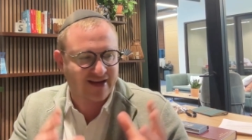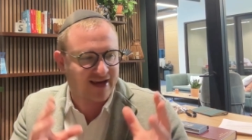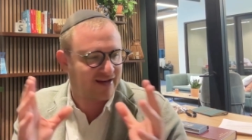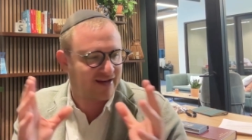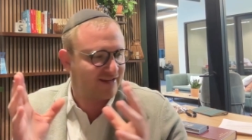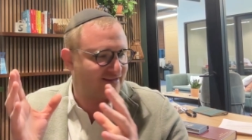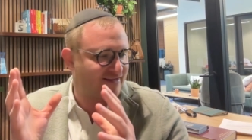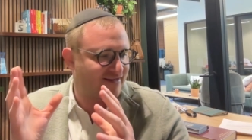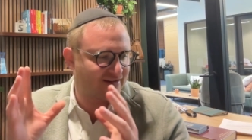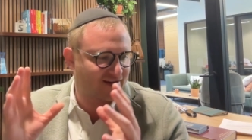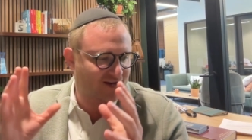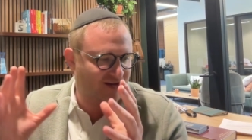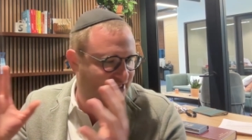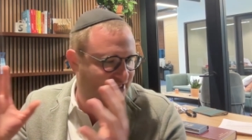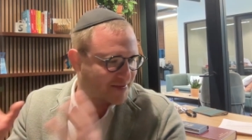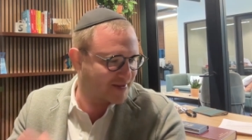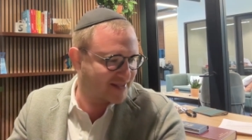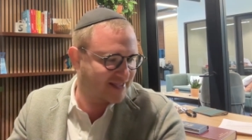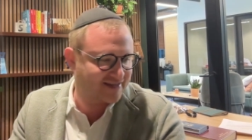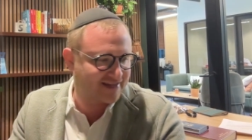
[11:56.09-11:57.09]
Had
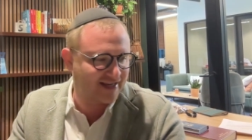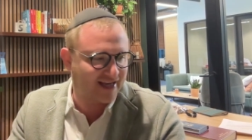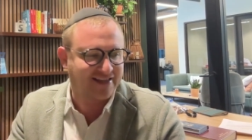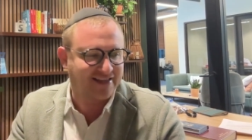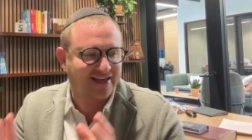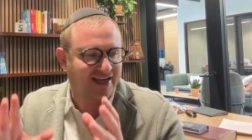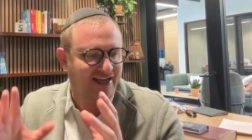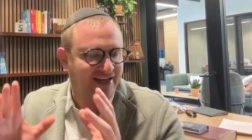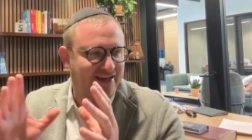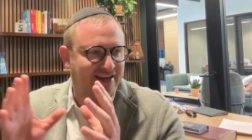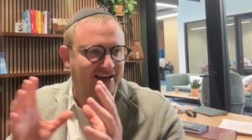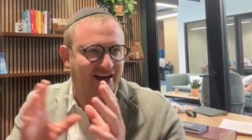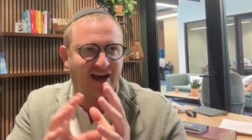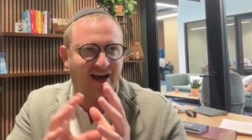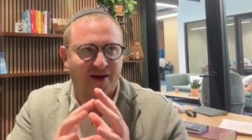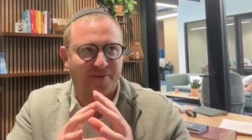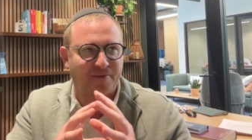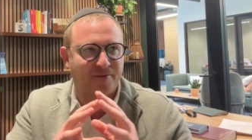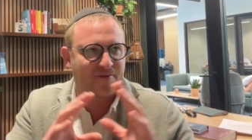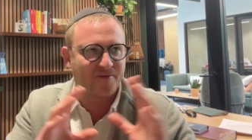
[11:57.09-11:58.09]
customer success. Had
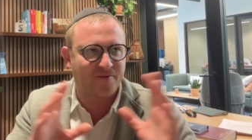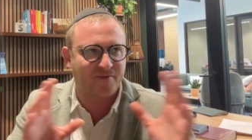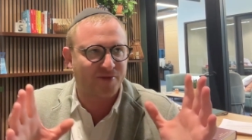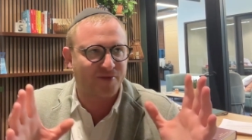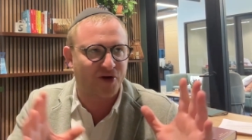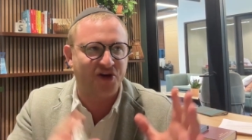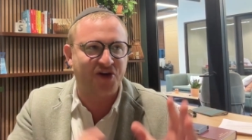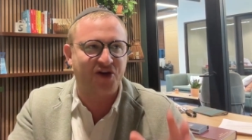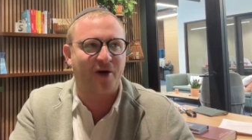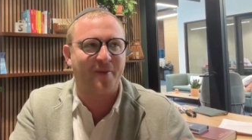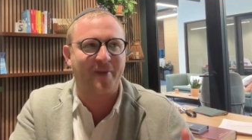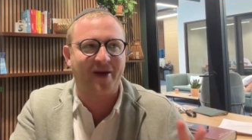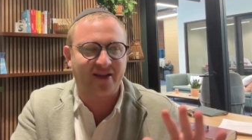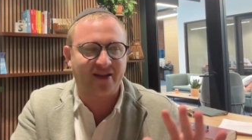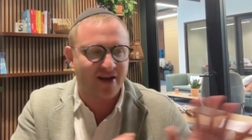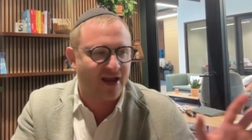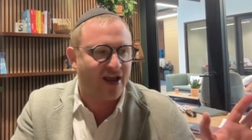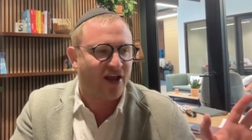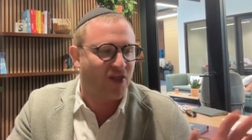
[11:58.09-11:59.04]
uh, procurement.